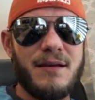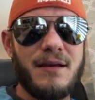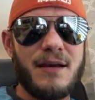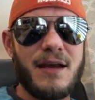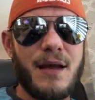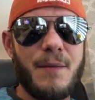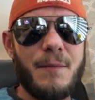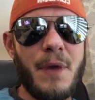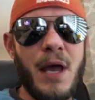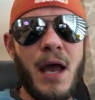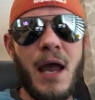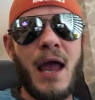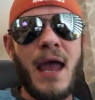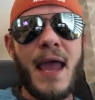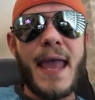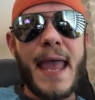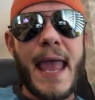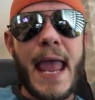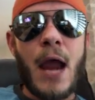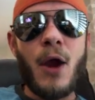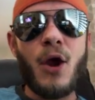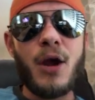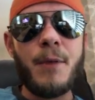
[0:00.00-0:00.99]
But
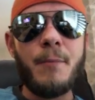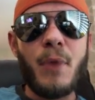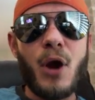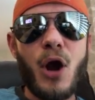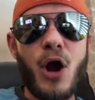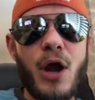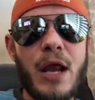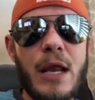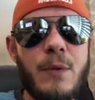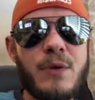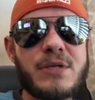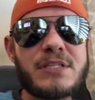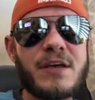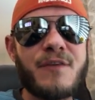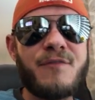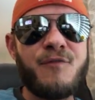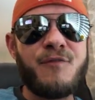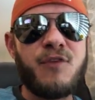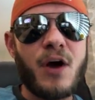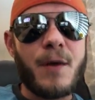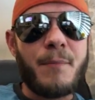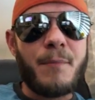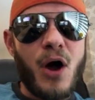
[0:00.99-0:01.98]
Aaron Murray was a
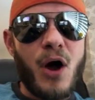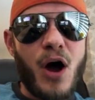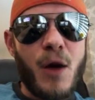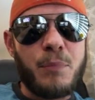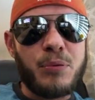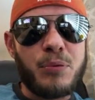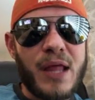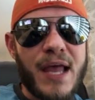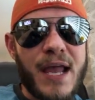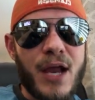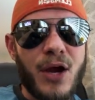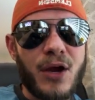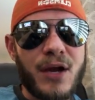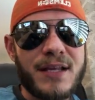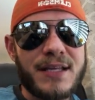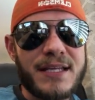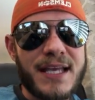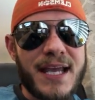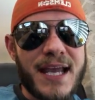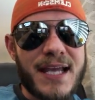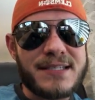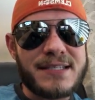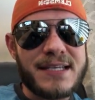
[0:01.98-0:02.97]
football player in
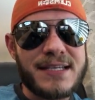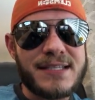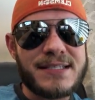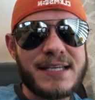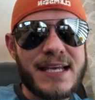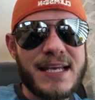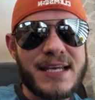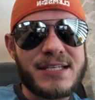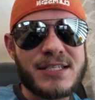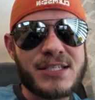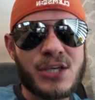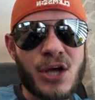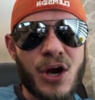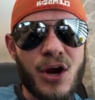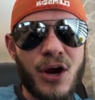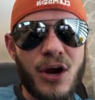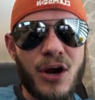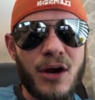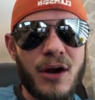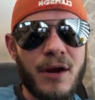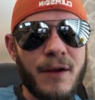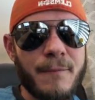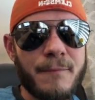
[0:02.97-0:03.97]
the SEC,
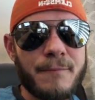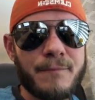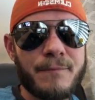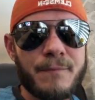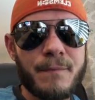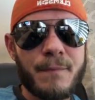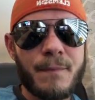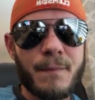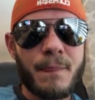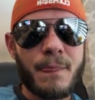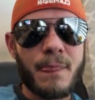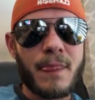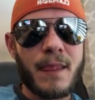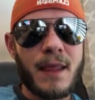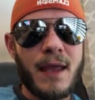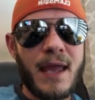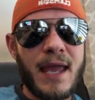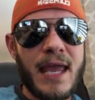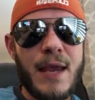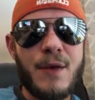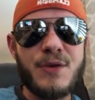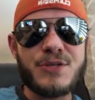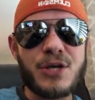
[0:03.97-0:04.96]
sir.
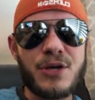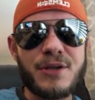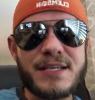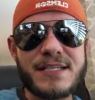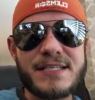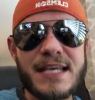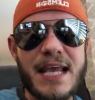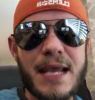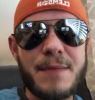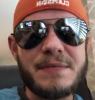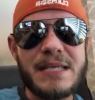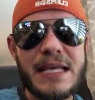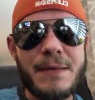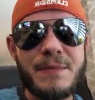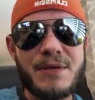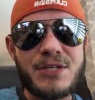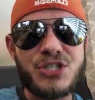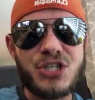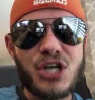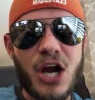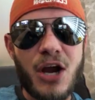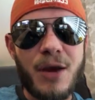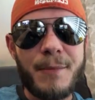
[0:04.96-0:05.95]
He was on the same team as
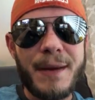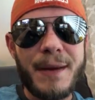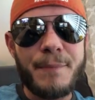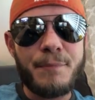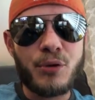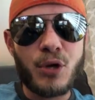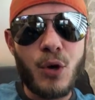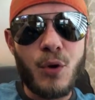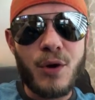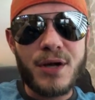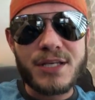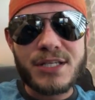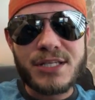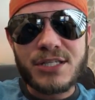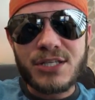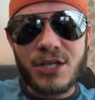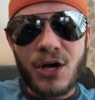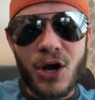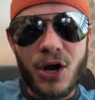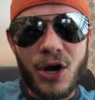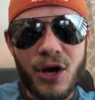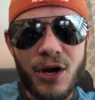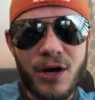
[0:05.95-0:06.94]
Jeremy Pruitt,
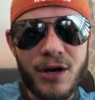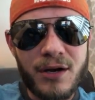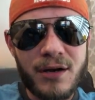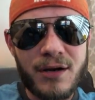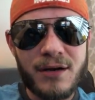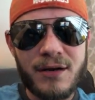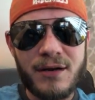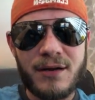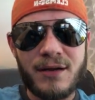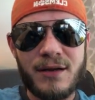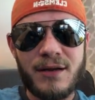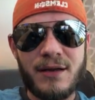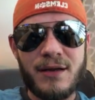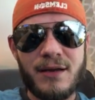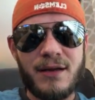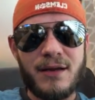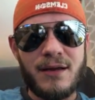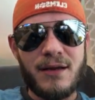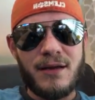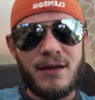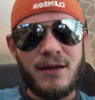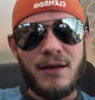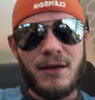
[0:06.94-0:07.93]
sir.
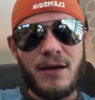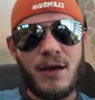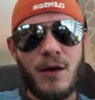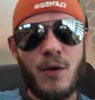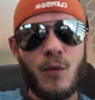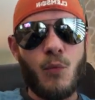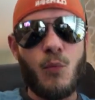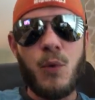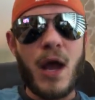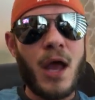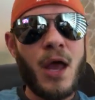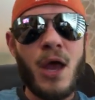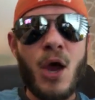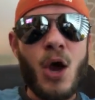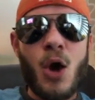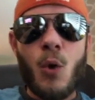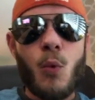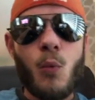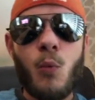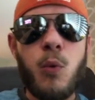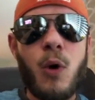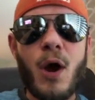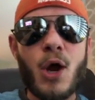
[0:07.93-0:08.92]

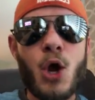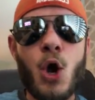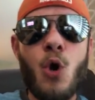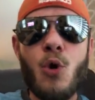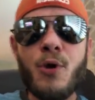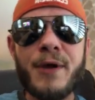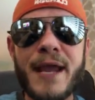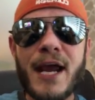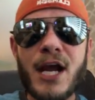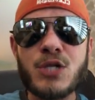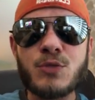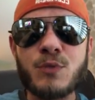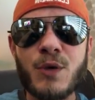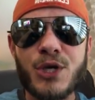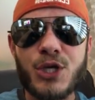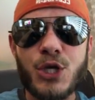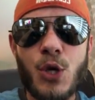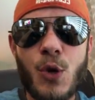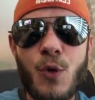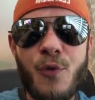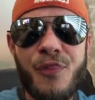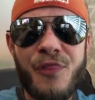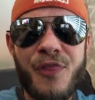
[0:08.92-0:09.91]
Who cares what
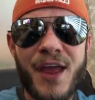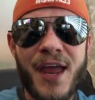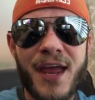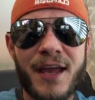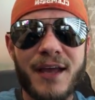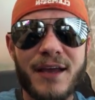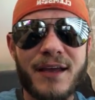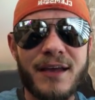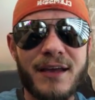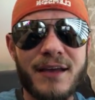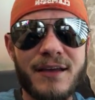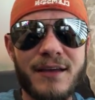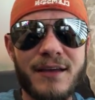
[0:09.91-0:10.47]
you think?